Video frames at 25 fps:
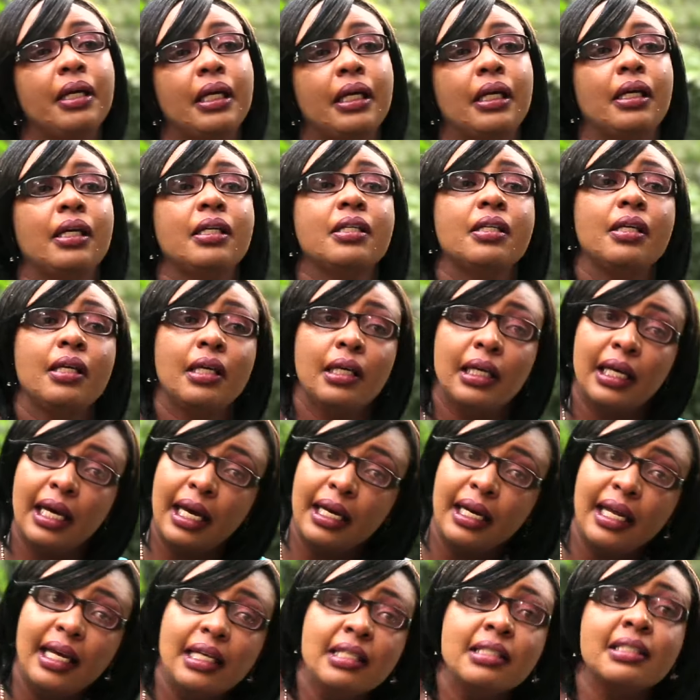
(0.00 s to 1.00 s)
me.
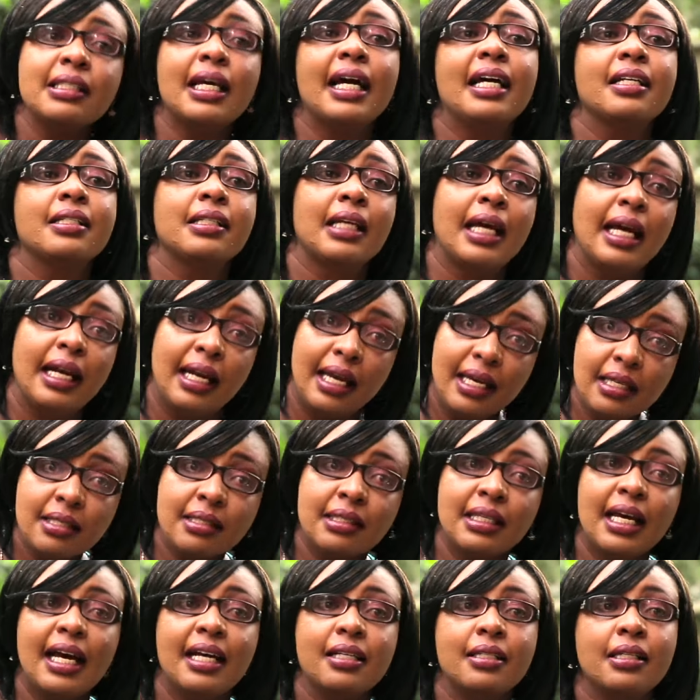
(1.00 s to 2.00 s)
Can I start? Can I
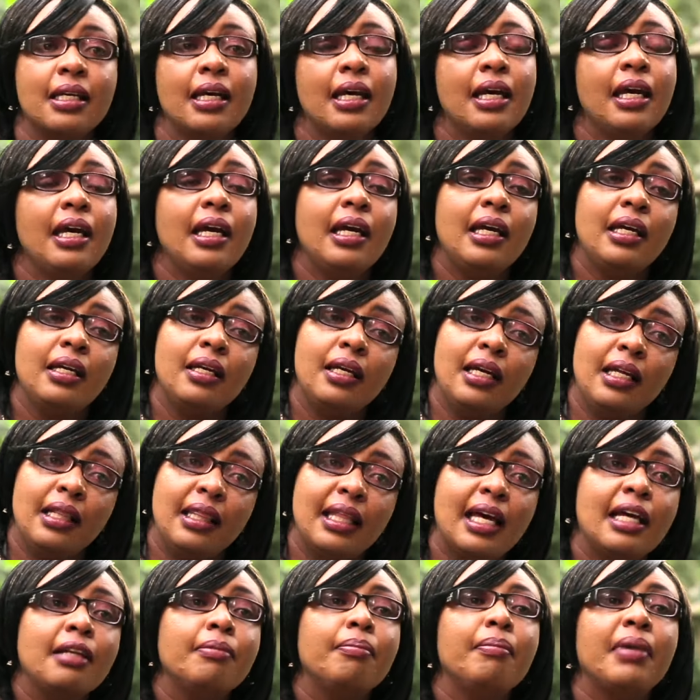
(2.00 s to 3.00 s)
start?
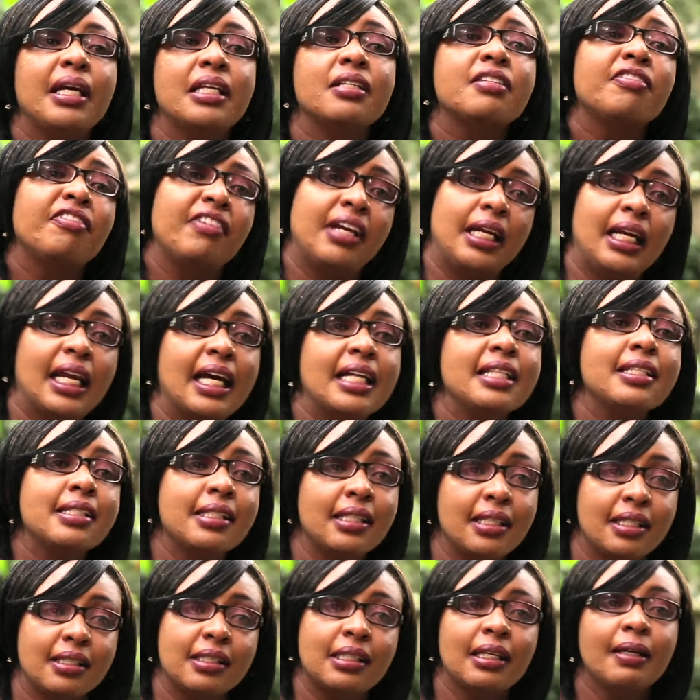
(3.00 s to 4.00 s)
And that meant
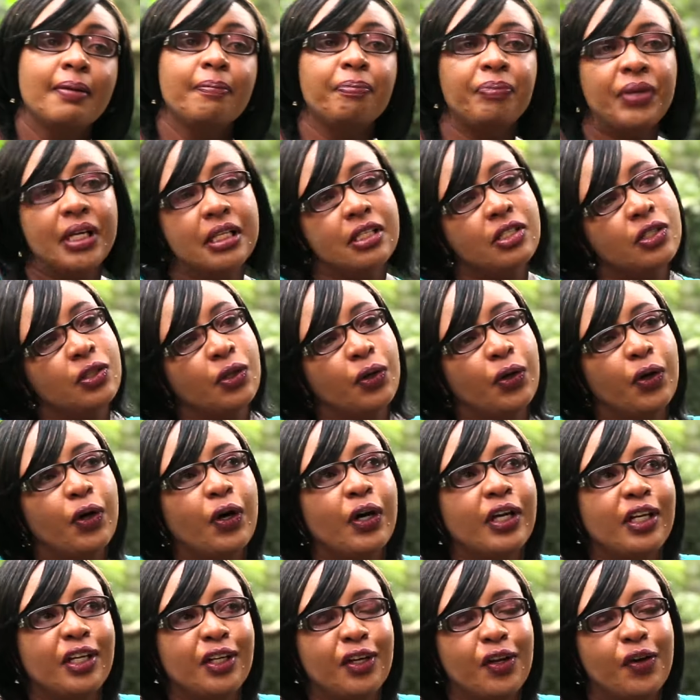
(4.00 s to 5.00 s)
finances. And so,
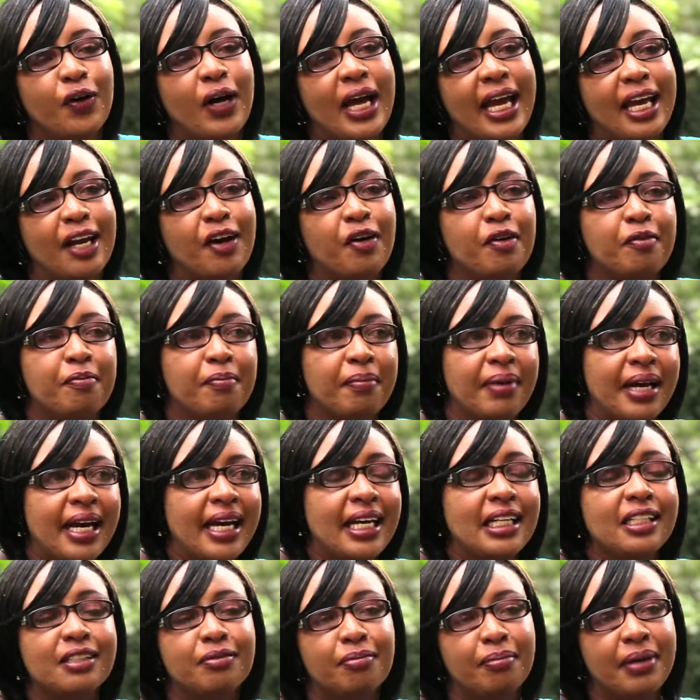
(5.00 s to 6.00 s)
I
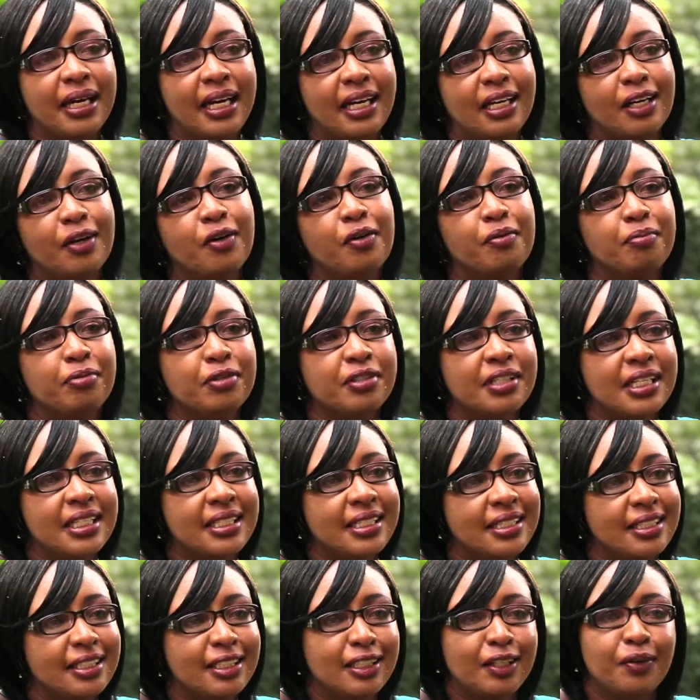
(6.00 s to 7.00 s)
combined my computer
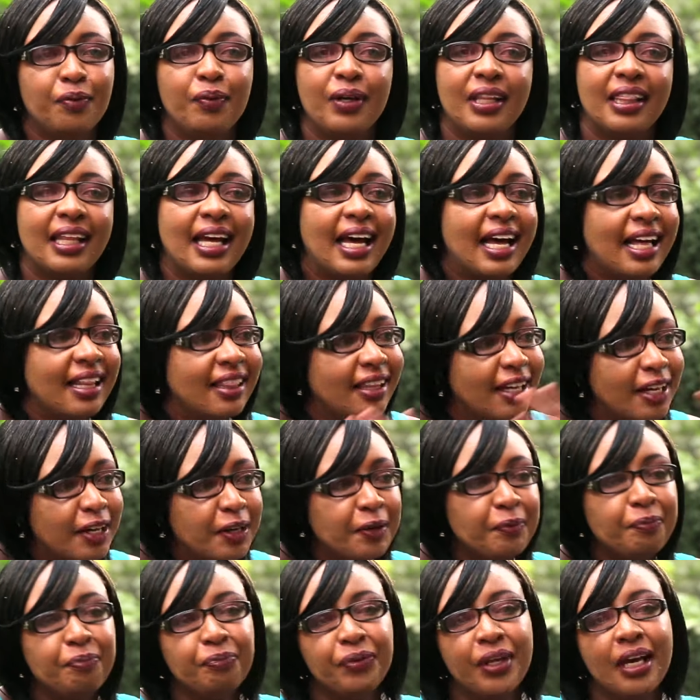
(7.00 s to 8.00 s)
teaching with
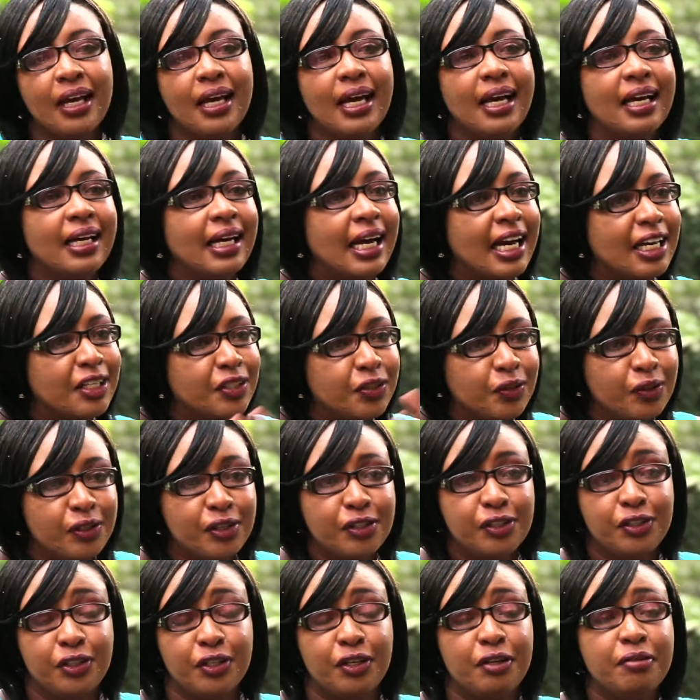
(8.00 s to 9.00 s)
other
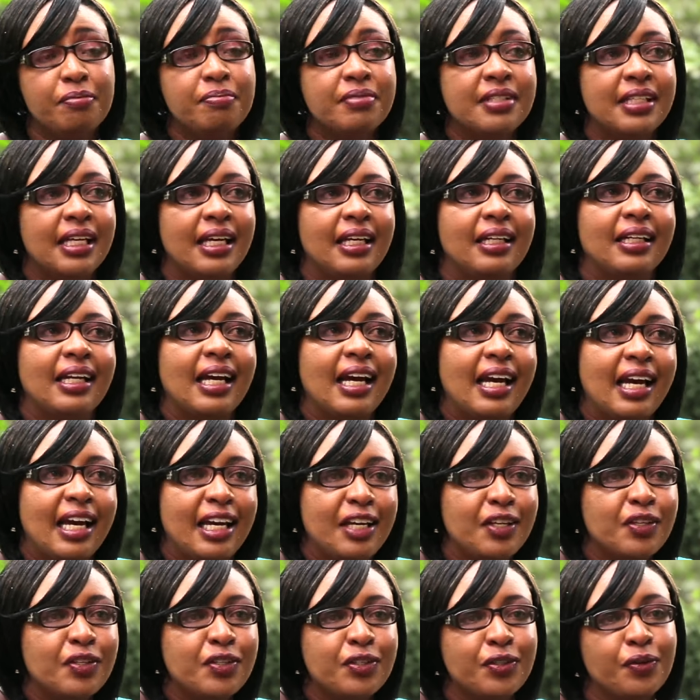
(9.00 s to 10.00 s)
casual jobs, and I
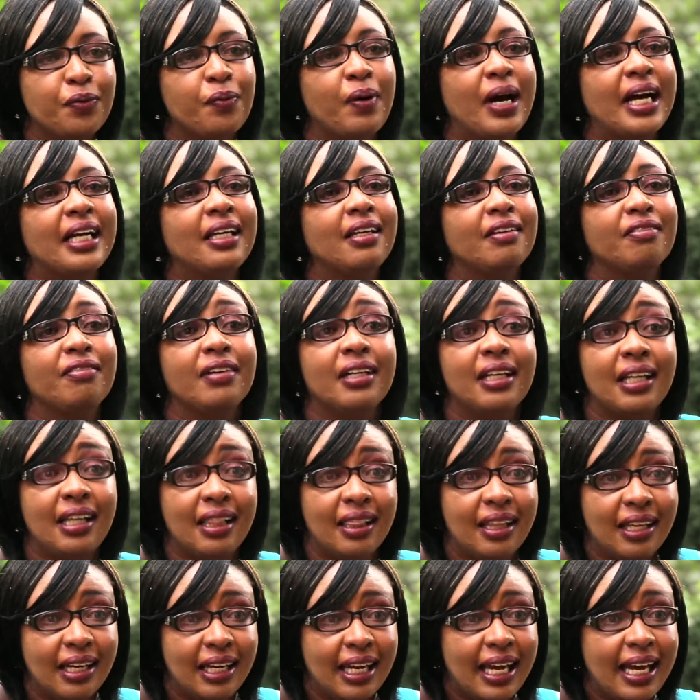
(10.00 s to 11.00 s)
used to work even
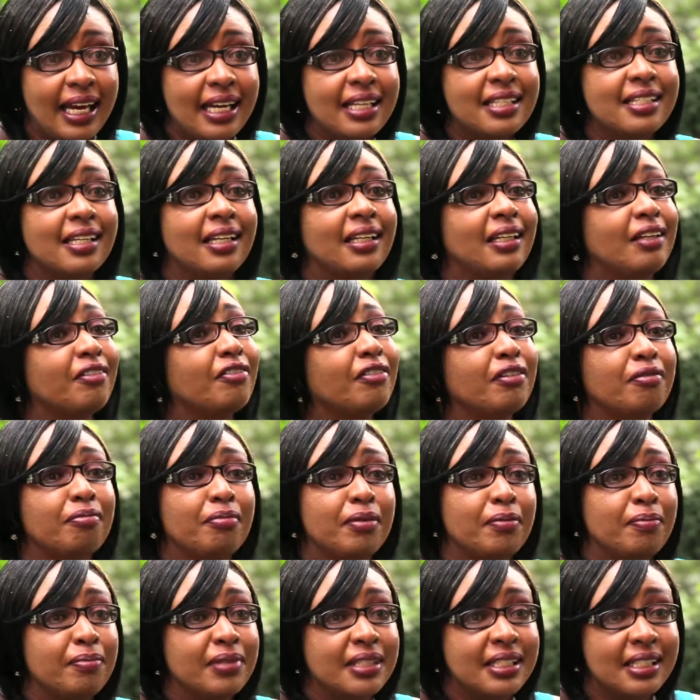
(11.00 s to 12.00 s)
in the night and even
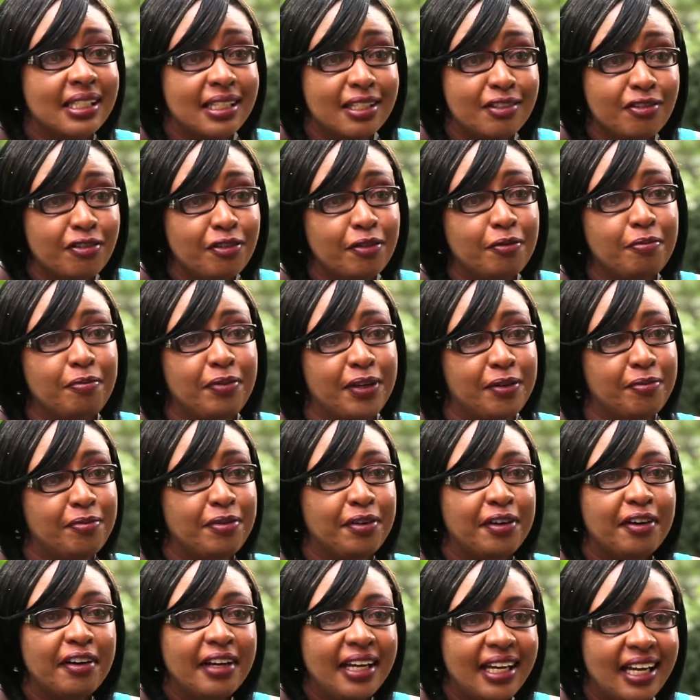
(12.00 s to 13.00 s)
babysit for
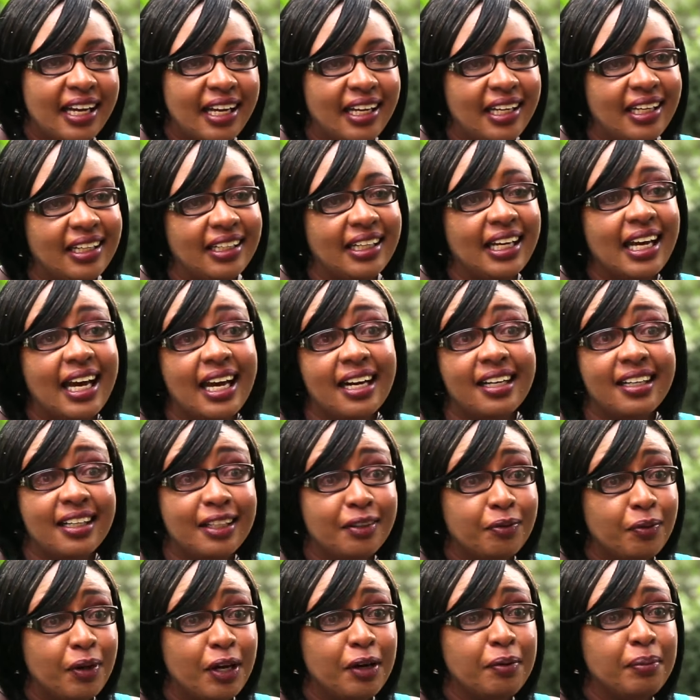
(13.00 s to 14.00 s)
people in
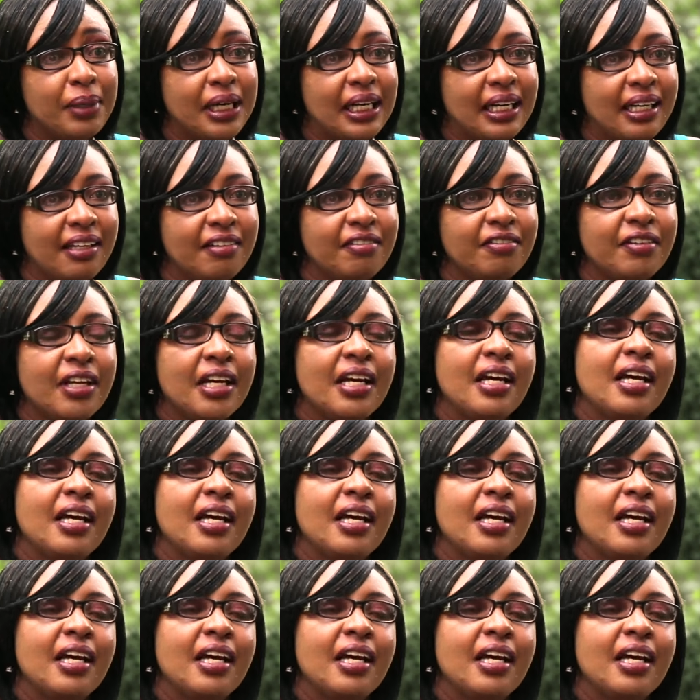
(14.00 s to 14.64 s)
Karen where we live,